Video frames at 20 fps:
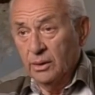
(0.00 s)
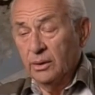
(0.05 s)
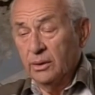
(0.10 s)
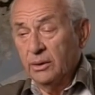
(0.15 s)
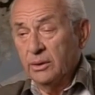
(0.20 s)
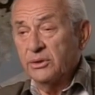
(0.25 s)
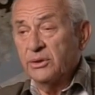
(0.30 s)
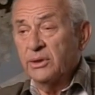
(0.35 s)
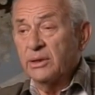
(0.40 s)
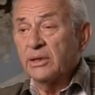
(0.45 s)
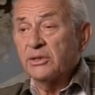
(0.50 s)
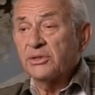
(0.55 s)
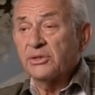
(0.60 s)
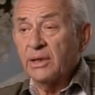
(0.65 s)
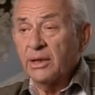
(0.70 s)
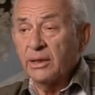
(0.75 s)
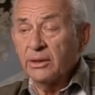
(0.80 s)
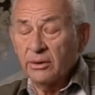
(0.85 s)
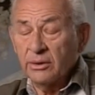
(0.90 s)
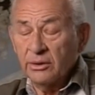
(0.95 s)
He said, I
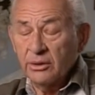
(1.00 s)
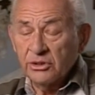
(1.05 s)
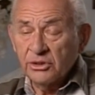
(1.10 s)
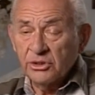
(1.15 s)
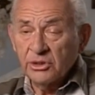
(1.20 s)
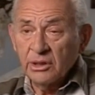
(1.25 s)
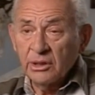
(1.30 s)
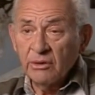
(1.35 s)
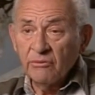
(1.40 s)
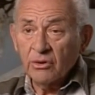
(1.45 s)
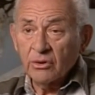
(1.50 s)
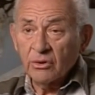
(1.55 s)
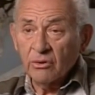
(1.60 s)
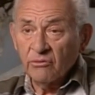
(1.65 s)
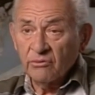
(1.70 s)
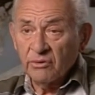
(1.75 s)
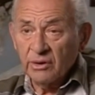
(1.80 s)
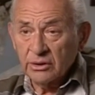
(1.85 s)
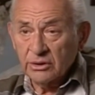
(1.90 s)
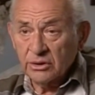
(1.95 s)
stand on the Geneva
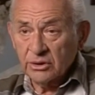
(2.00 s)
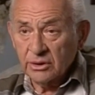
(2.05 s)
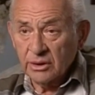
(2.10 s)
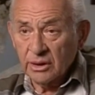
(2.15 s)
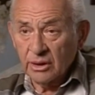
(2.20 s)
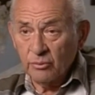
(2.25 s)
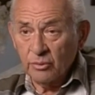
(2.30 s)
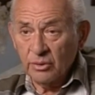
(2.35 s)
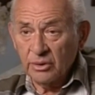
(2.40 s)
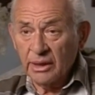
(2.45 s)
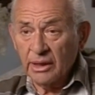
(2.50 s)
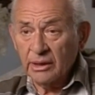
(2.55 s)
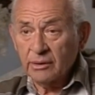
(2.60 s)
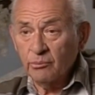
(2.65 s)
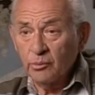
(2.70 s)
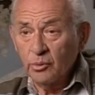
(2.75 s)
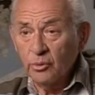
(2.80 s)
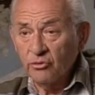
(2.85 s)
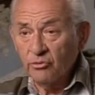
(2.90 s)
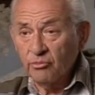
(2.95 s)
Convention, I will not
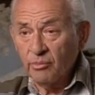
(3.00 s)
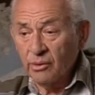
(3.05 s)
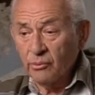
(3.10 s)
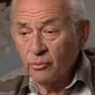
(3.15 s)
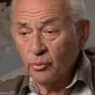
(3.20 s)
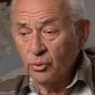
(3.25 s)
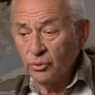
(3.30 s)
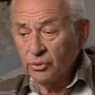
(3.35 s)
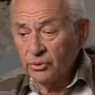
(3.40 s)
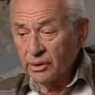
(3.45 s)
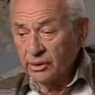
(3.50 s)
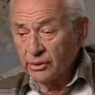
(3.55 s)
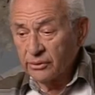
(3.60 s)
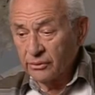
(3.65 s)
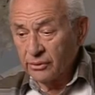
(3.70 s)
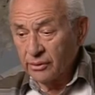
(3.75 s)
move my wounded.